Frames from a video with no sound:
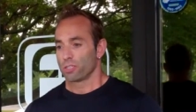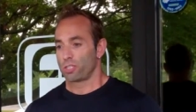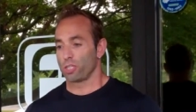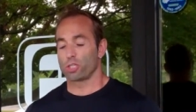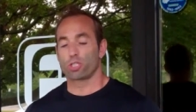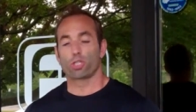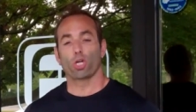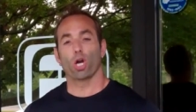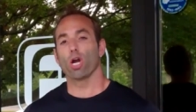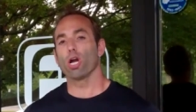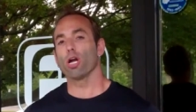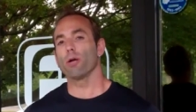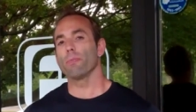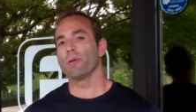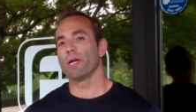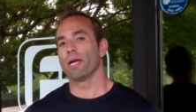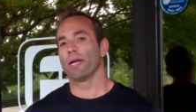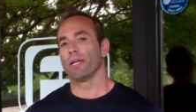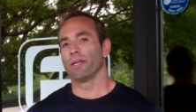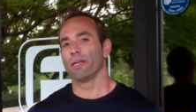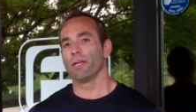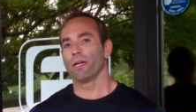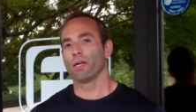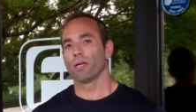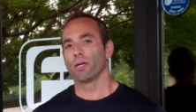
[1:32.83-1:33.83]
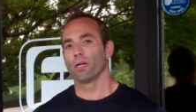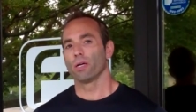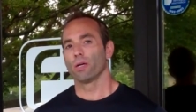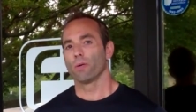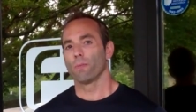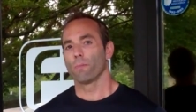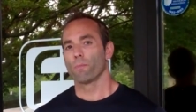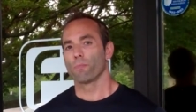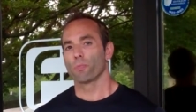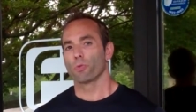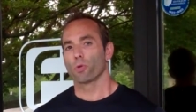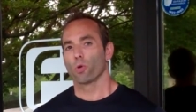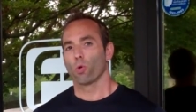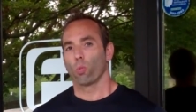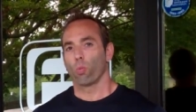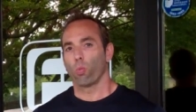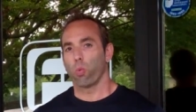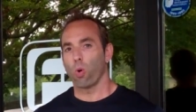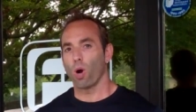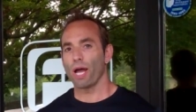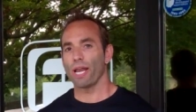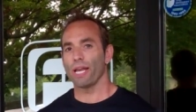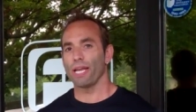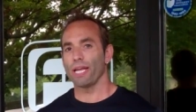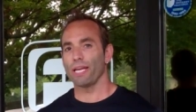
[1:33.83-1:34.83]
Determine
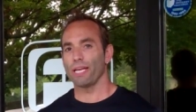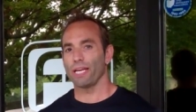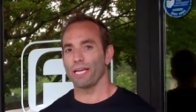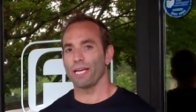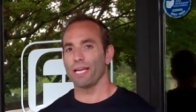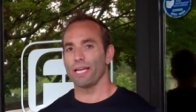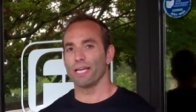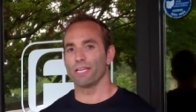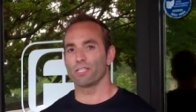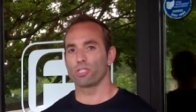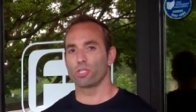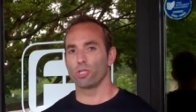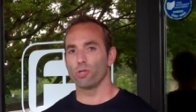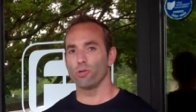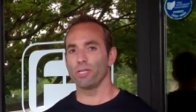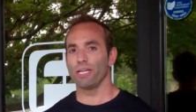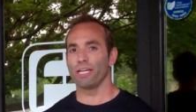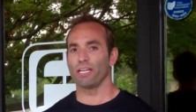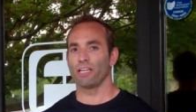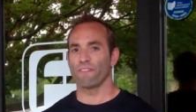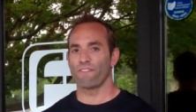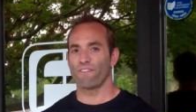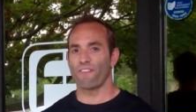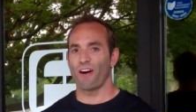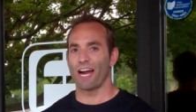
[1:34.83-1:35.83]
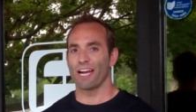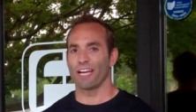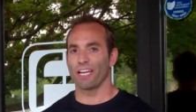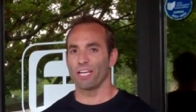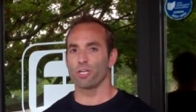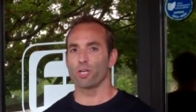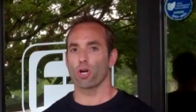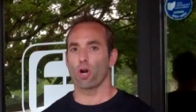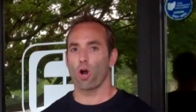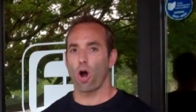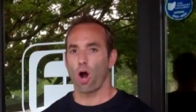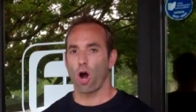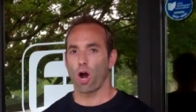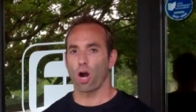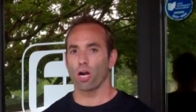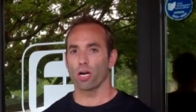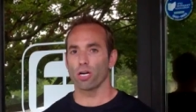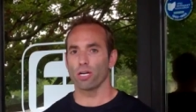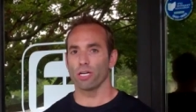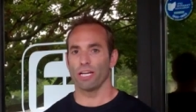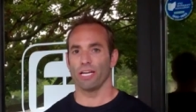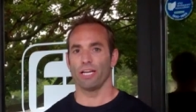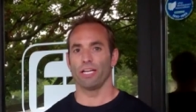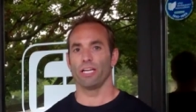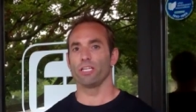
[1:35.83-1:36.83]
what it is you need to find in your heart
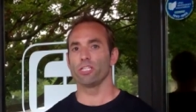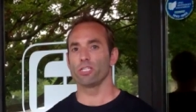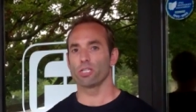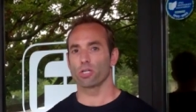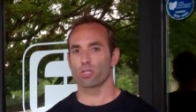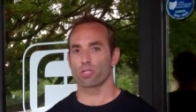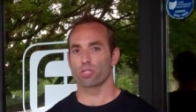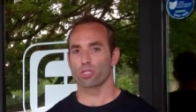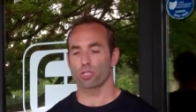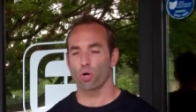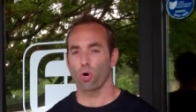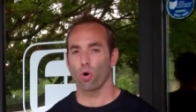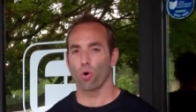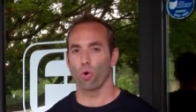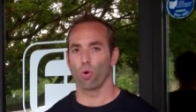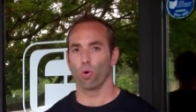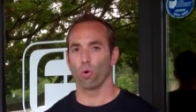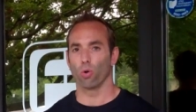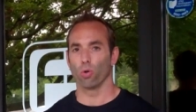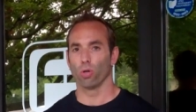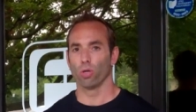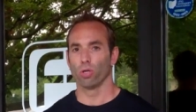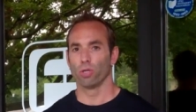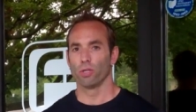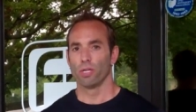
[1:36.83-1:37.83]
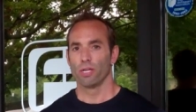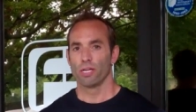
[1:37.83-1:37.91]
and in your soul